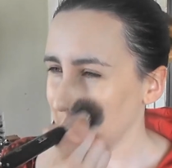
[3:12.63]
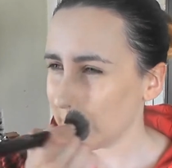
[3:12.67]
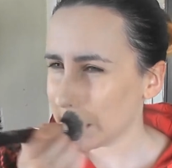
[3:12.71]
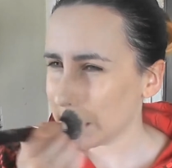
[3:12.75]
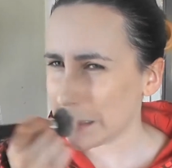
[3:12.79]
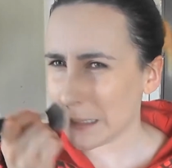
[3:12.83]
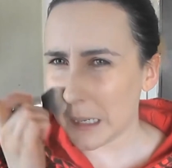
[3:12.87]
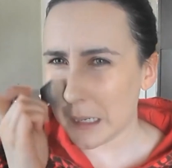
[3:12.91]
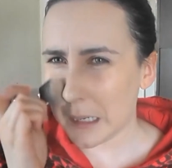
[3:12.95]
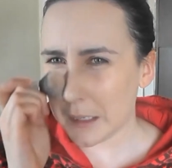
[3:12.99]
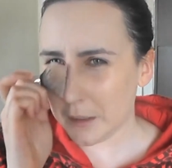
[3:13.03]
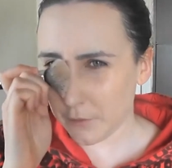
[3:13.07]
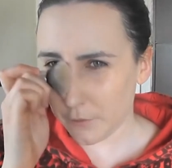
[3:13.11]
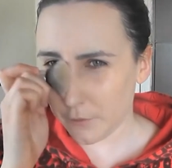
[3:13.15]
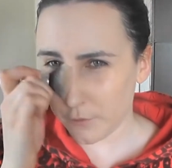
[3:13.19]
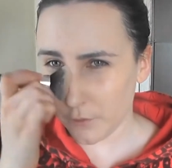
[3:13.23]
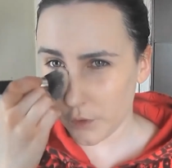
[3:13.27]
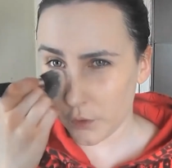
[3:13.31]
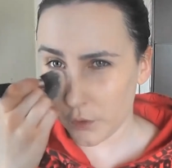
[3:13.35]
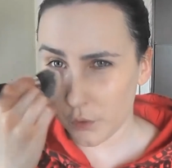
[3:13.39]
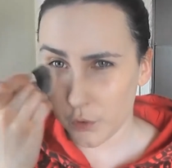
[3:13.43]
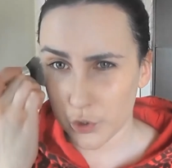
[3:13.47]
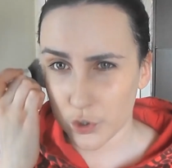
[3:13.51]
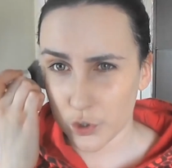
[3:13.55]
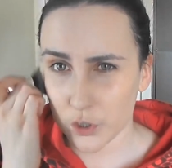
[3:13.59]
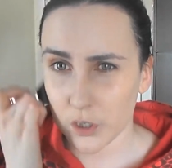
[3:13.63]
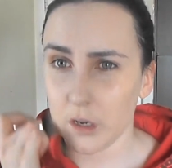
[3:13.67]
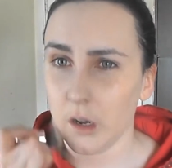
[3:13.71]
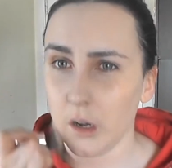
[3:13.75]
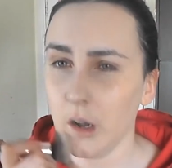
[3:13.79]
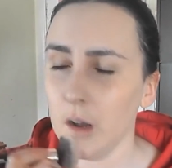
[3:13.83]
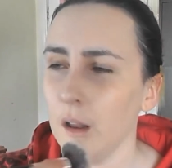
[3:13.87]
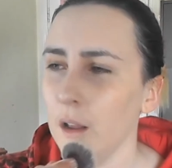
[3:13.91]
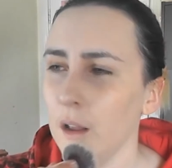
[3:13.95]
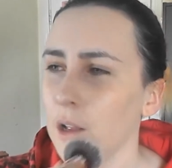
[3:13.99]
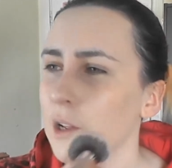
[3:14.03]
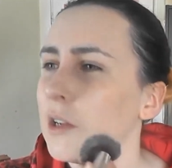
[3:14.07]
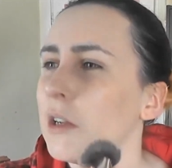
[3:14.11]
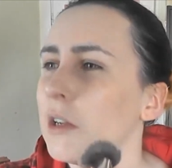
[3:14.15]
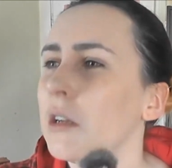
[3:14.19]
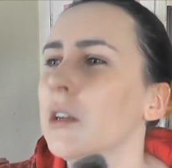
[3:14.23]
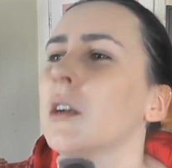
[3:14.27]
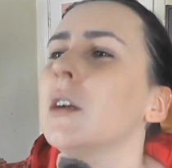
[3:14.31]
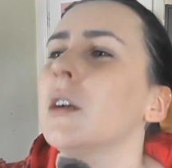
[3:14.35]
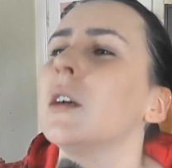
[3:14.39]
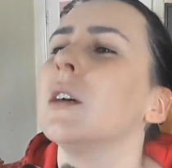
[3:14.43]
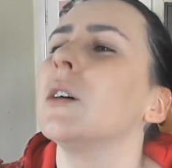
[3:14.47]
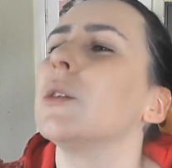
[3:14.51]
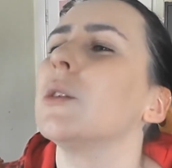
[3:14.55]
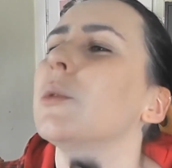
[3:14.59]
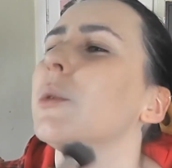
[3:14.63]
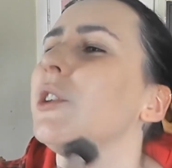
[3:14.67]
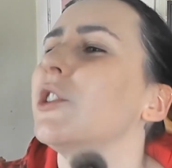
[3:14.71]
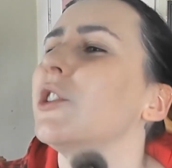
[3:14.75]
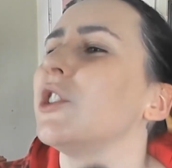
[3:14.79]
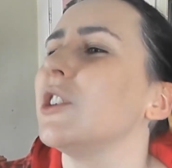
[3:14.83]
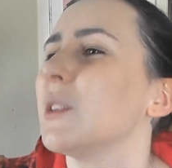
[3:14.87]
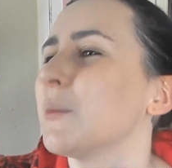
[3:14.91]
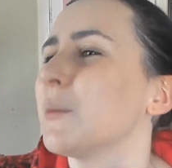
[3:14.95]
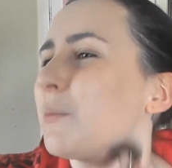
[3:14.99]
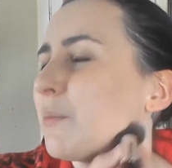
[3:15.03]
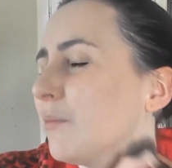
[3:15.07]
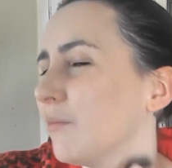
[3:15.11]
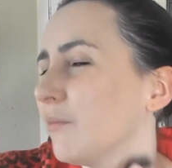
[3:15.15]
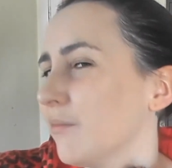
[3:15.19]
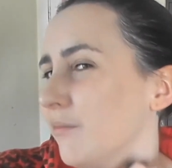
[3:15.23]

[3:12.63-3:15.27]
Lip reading: It's kind of neutral, which is